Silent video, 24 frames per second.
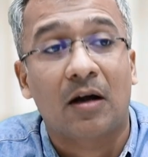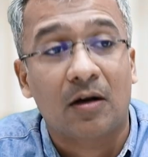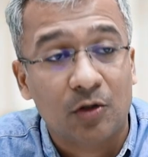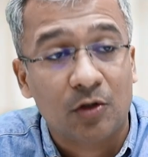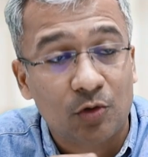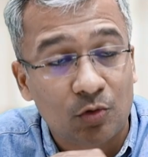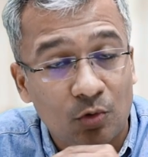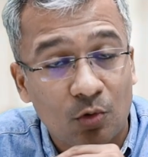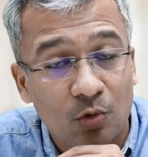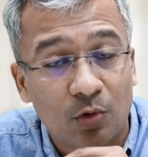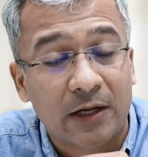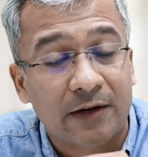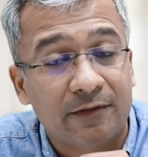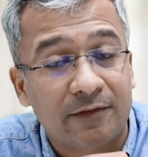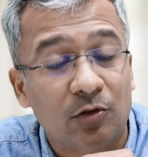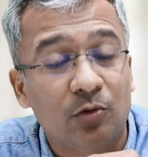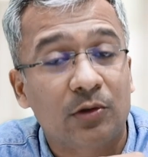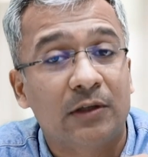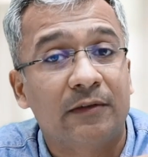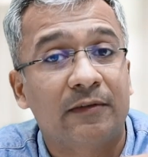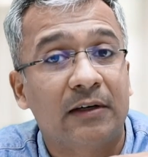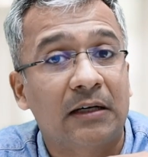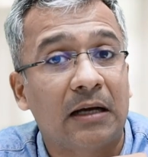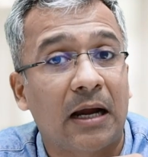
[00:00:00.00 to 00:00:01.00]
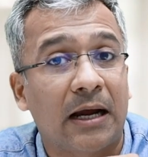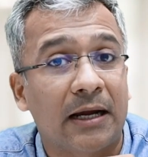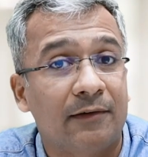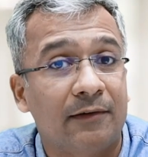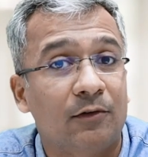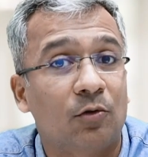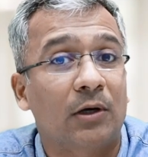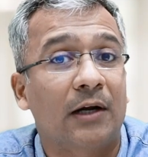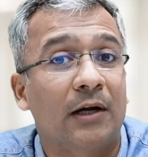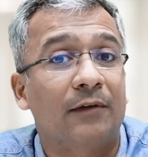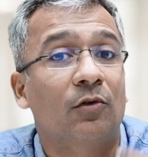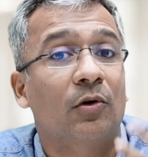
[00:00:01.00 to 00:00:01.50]
I don't have to
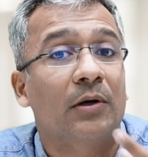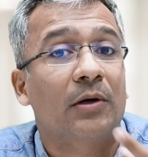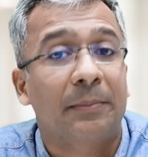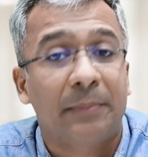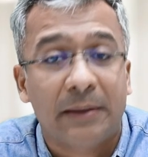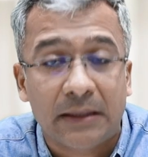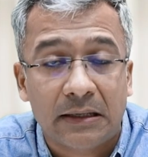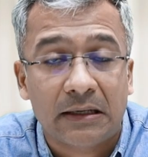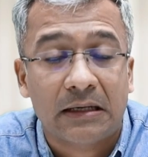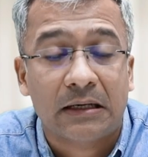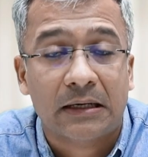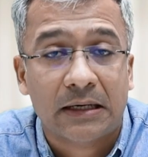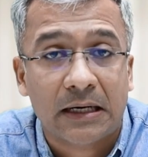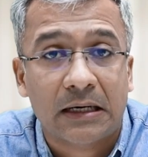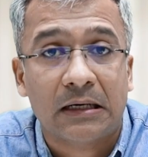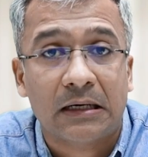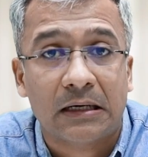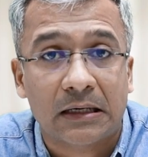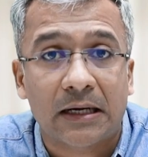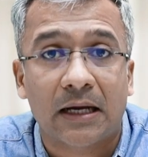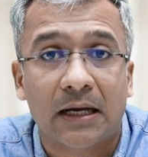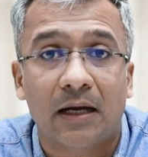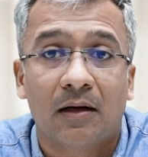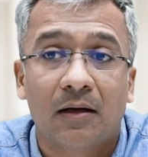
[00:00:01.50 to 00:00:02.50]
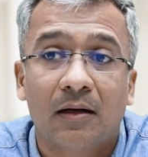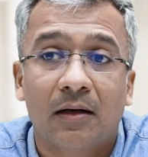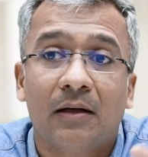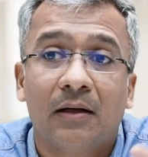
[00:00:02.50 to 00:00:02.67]
repeat it again and again.